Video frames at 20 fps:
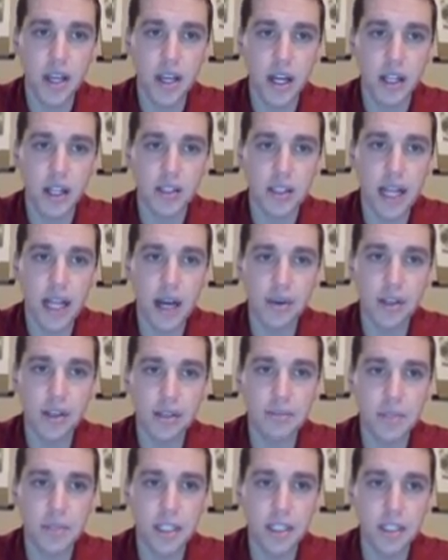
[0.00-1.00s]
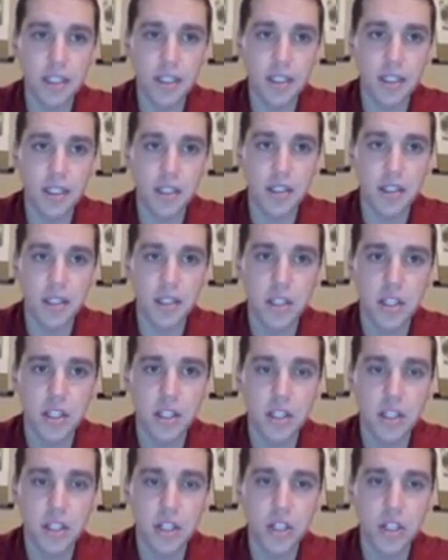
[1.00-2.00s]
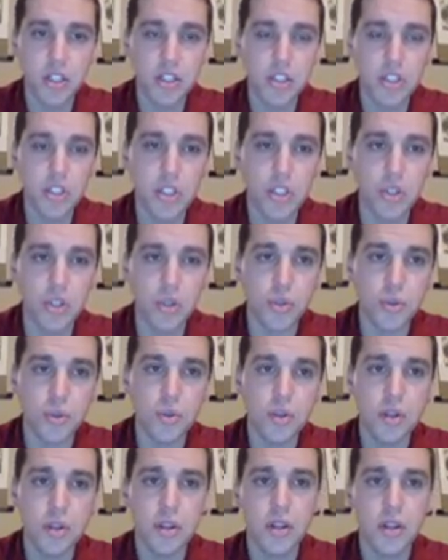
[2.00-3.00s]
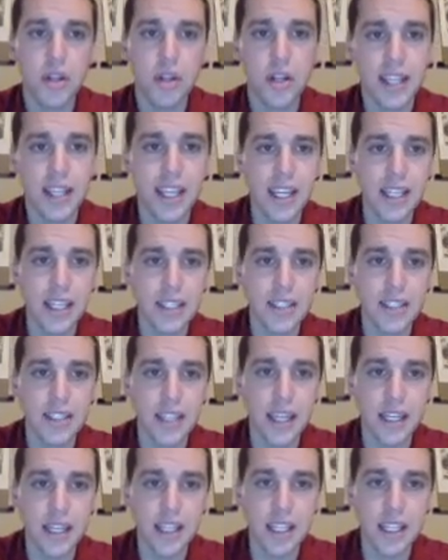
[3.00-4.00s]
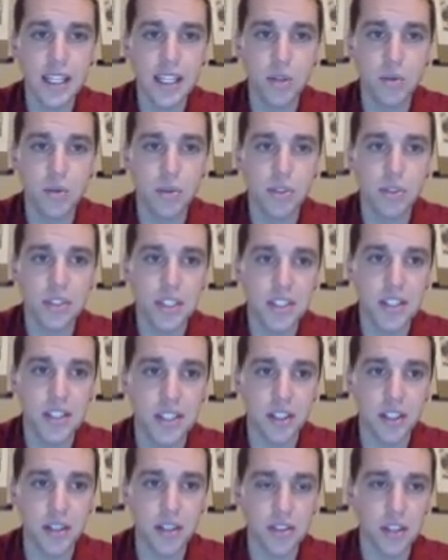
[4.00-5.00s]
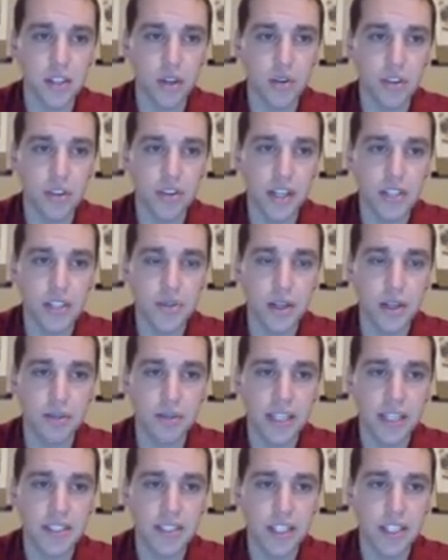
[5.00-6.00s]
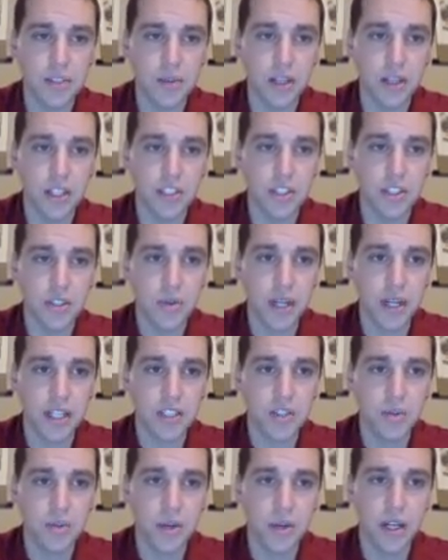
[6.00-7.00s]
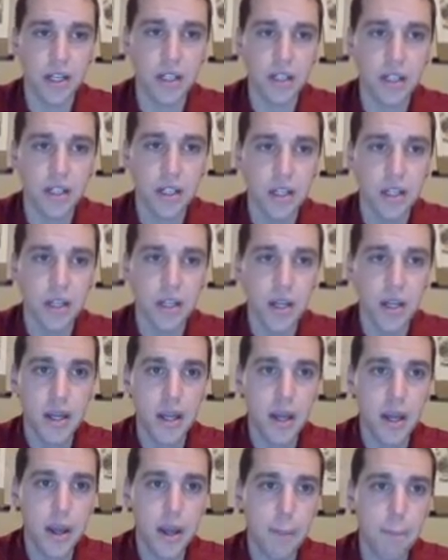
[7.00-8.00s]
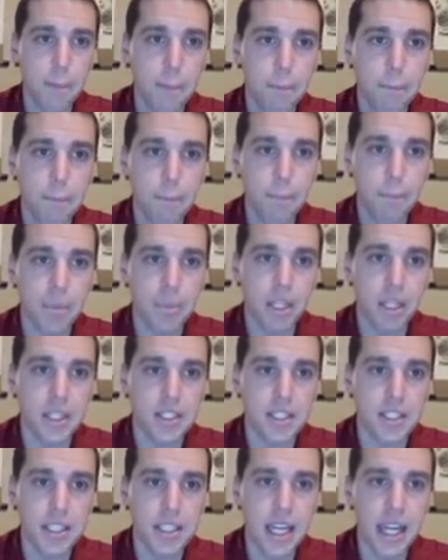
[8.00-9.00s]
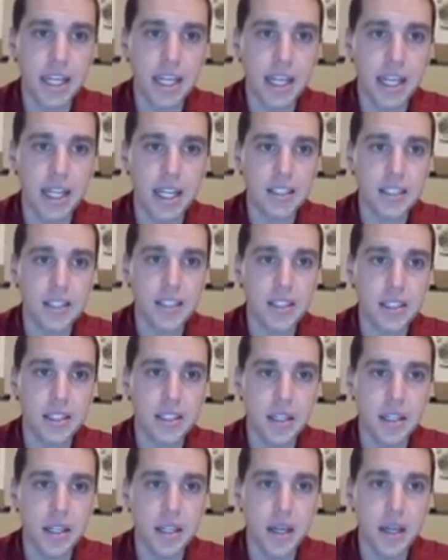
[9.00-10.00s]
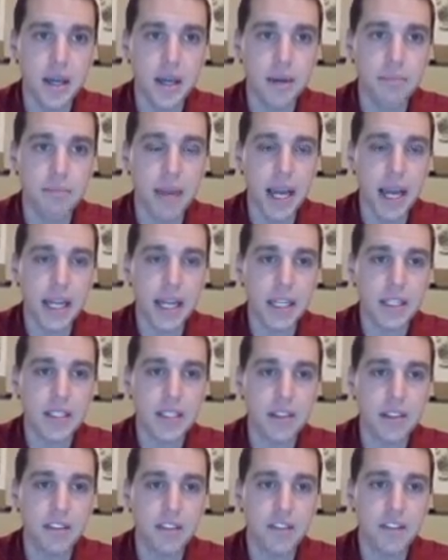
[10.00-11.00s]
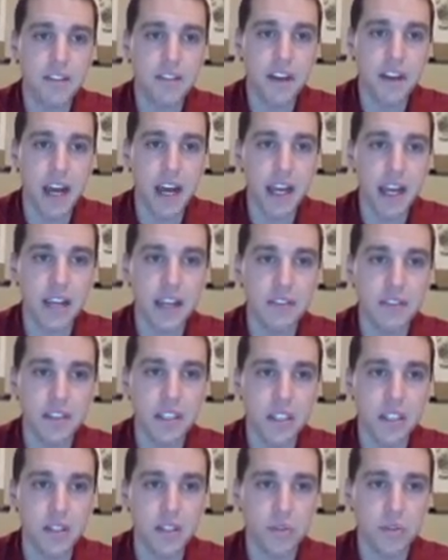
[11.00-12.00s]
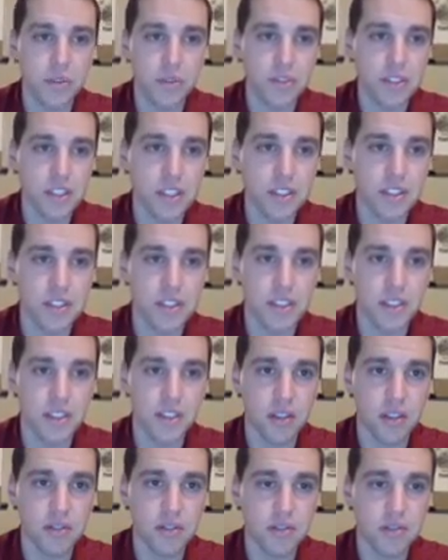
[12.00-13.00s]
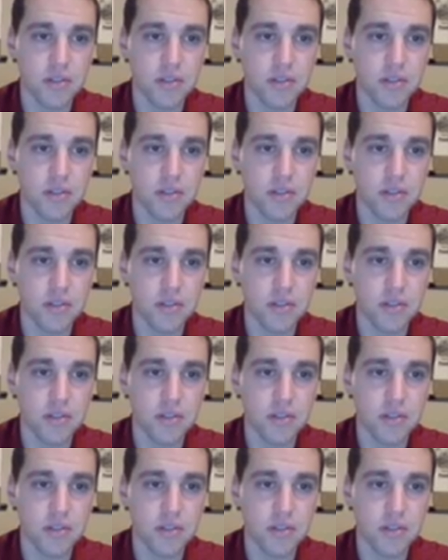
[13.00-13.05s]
allowing me to get it set equal to 0. So 3x squared minus x squared, 2x squared plus 9x minus 5 equals 0.